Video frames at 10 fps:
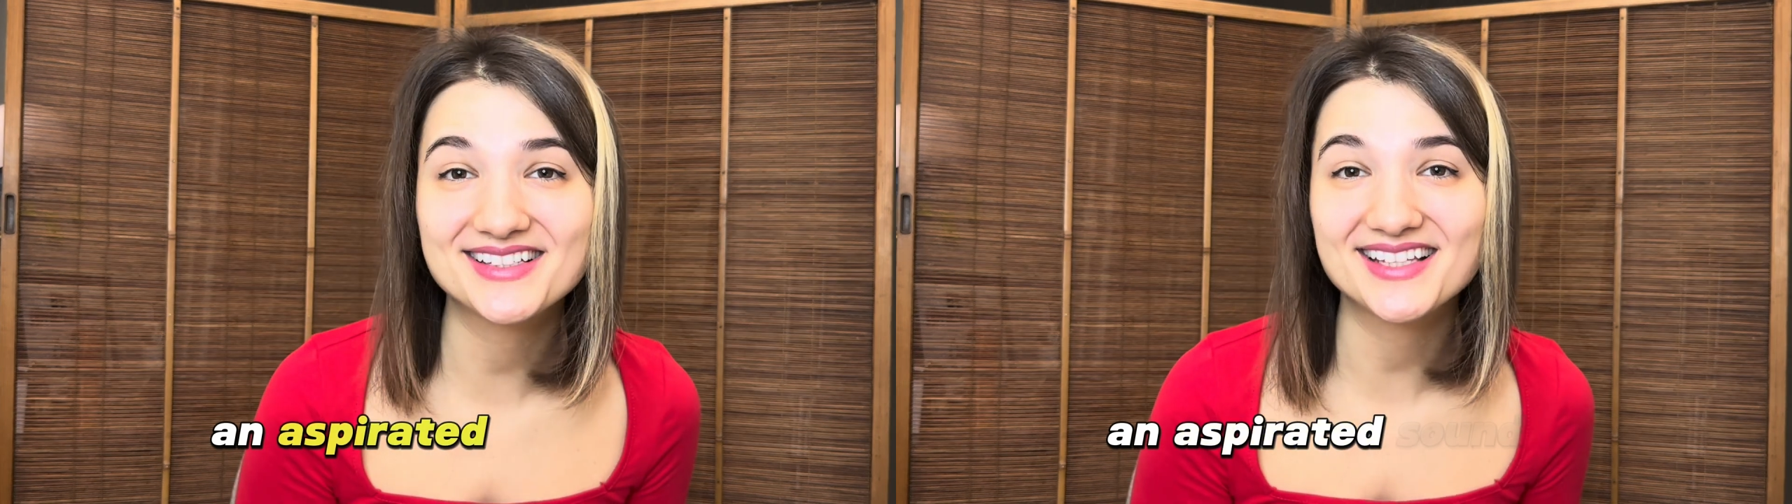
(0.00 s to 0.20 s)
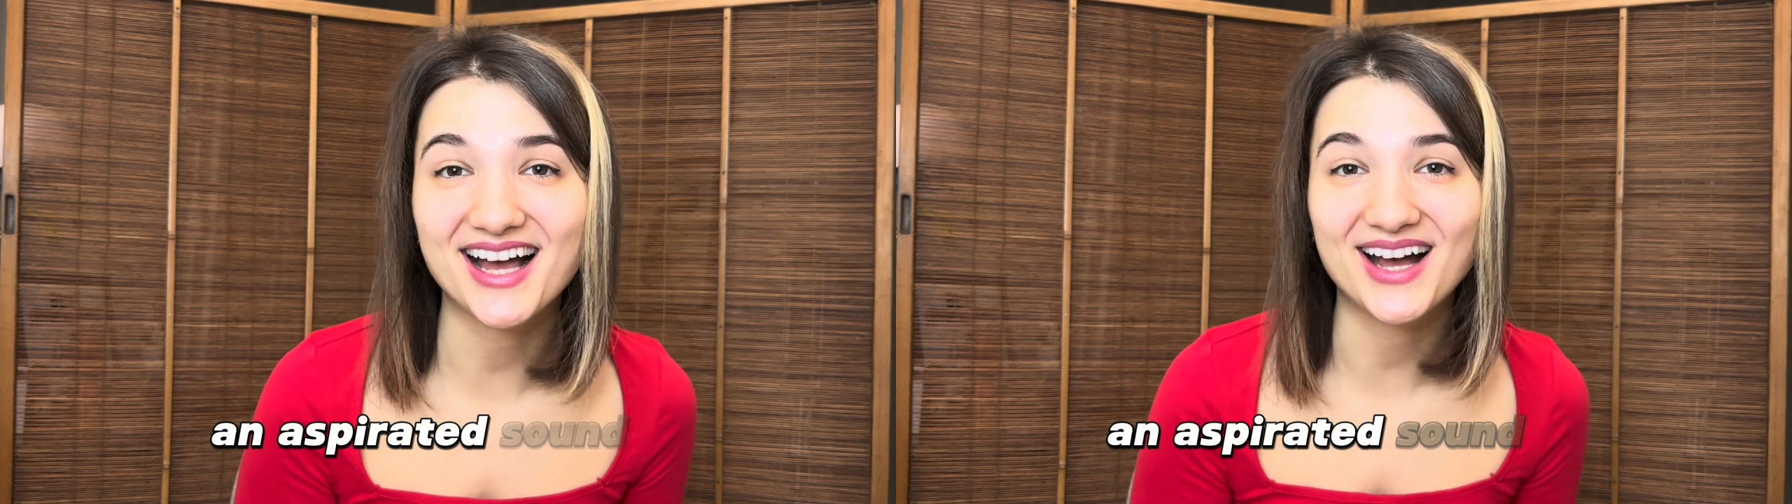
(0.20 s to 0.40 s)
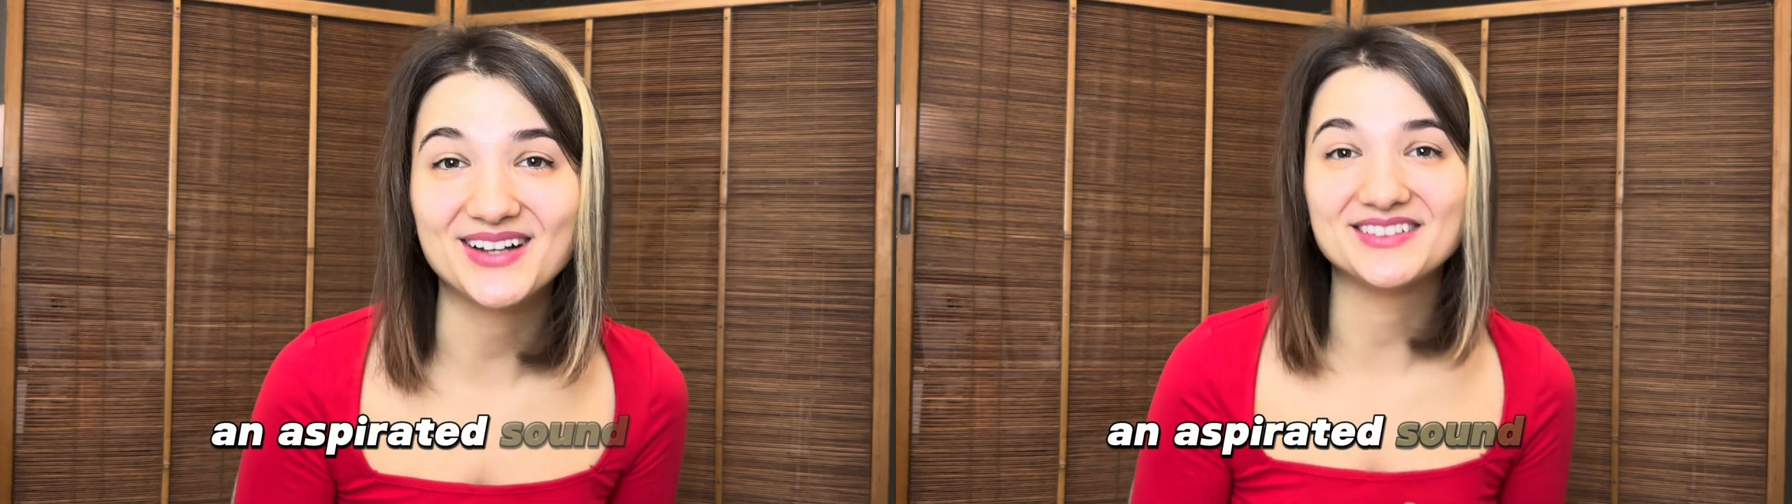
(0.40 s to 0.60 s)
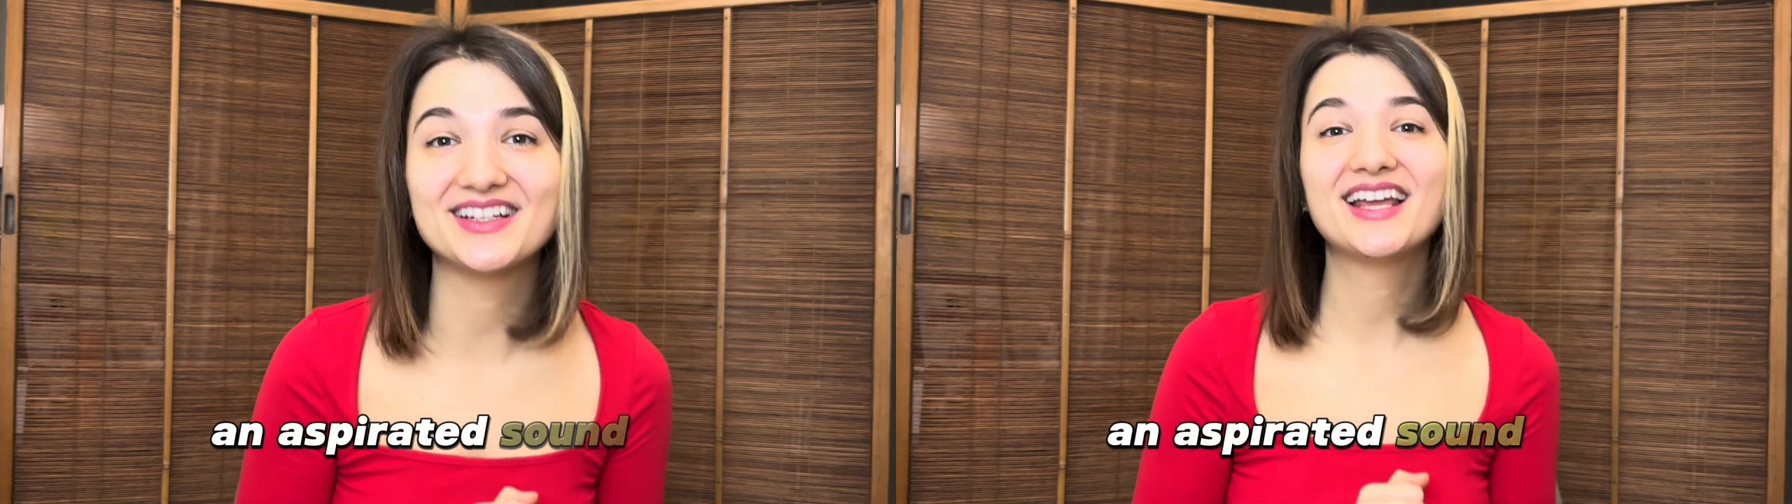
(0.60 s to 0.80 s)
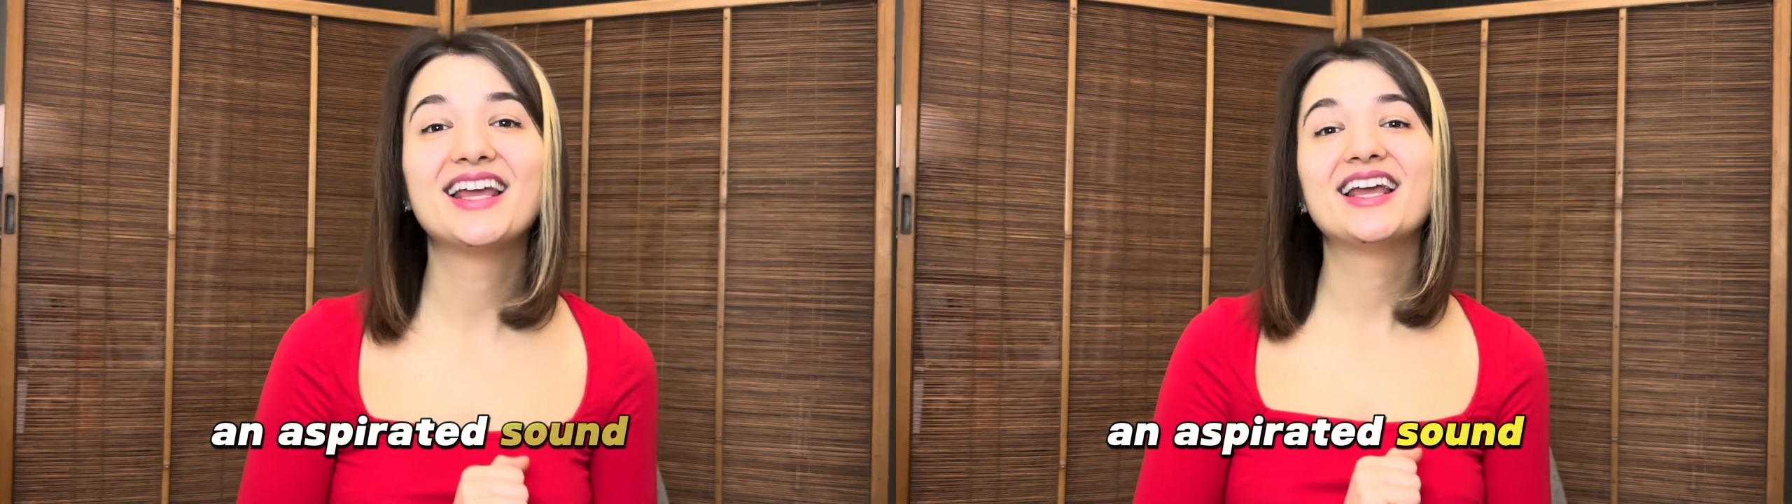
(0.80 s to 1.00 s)
sound.
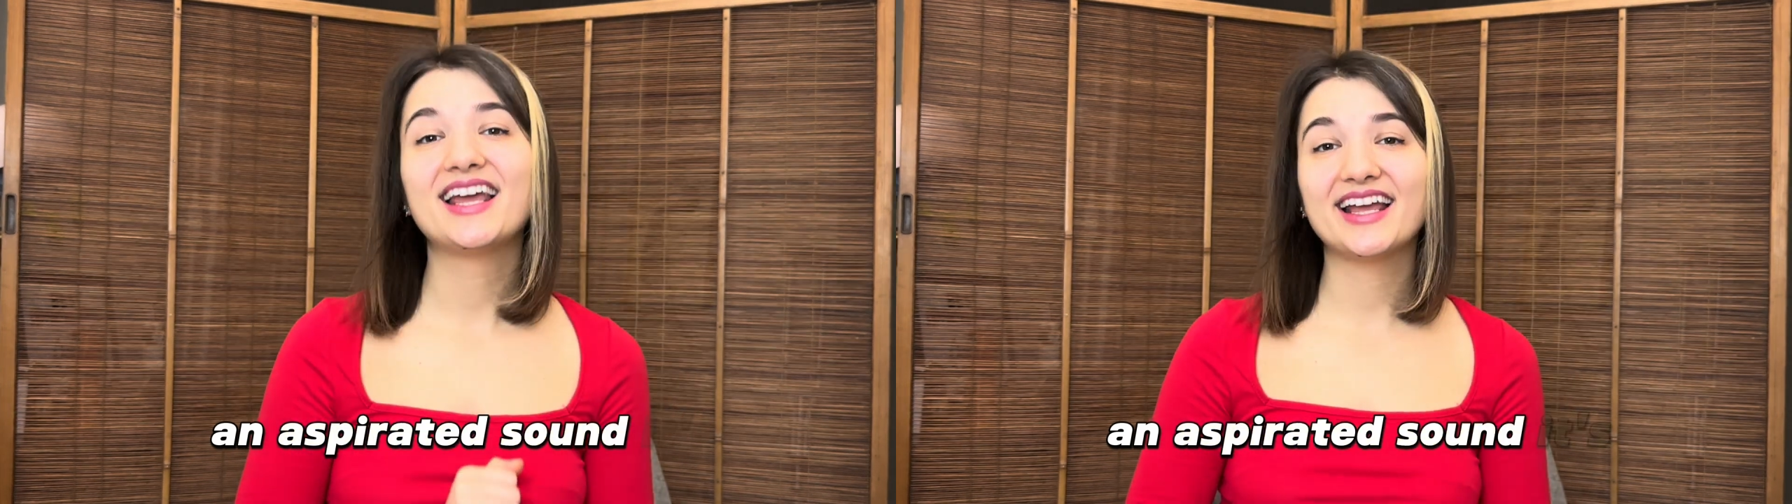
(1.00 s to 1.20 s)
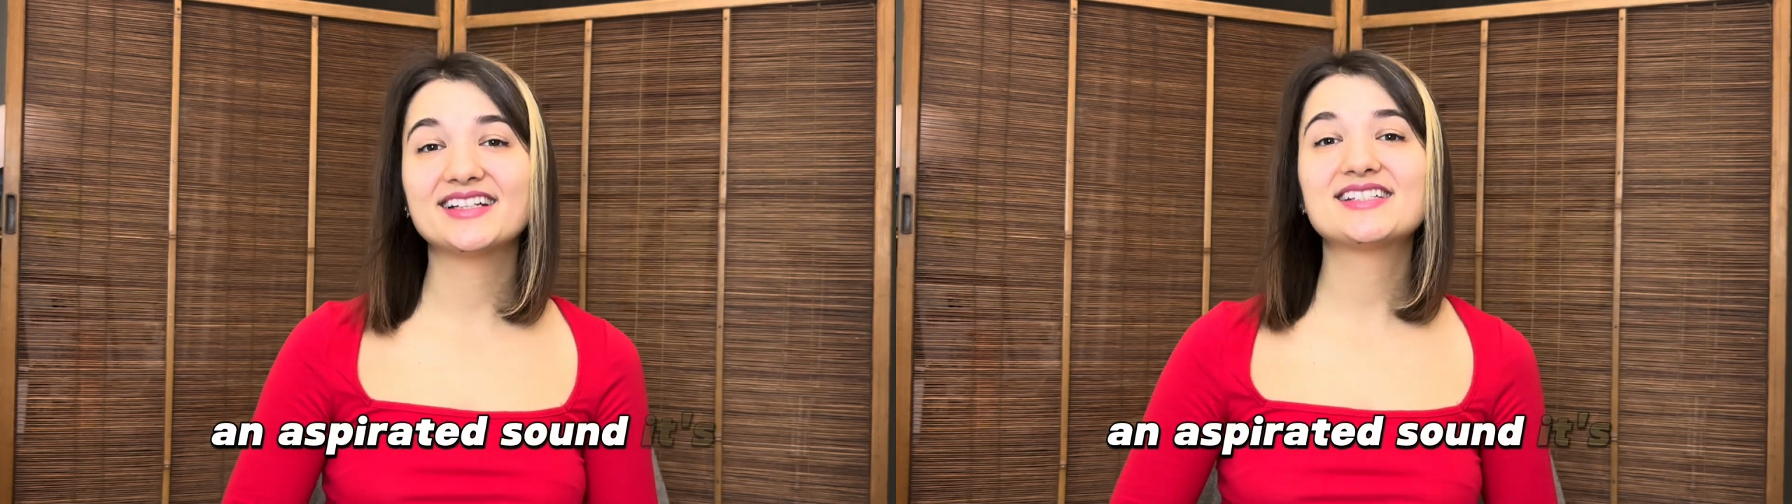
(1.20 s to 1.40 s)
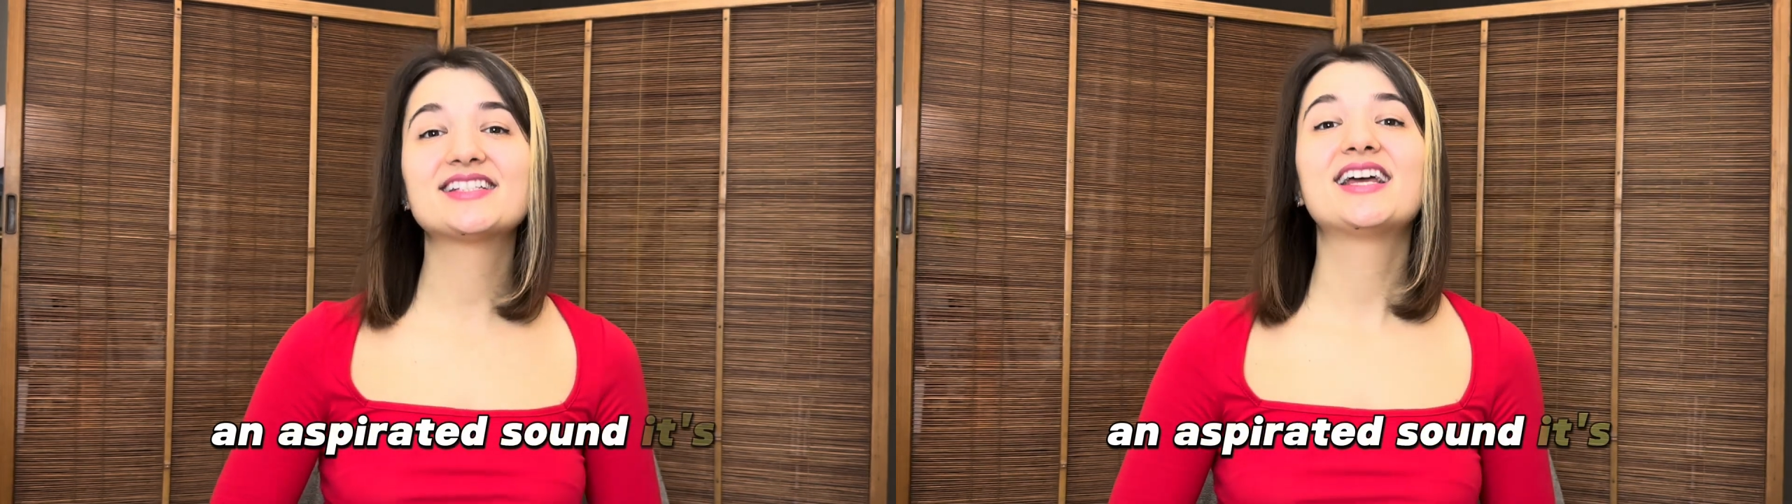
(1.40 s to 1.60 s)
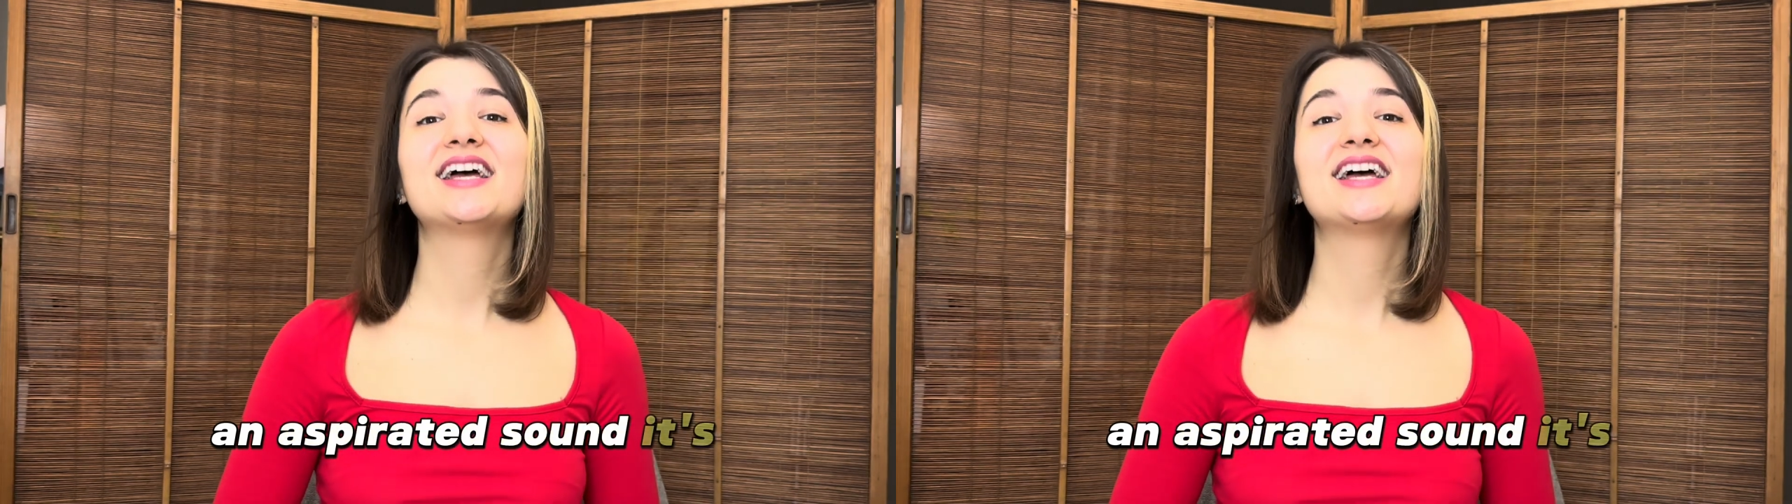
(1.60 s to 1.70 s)
It's